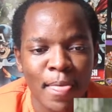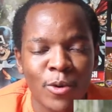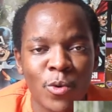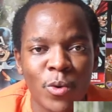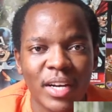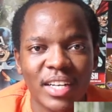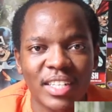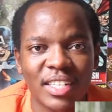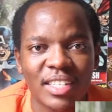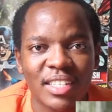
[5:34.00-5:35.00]

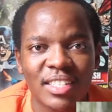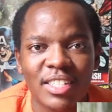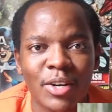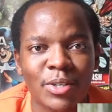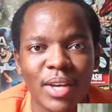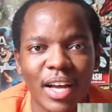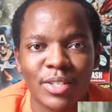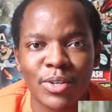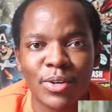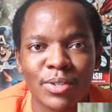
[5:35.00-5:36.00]
queen. She also had
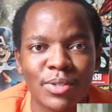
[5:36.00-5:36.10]
to go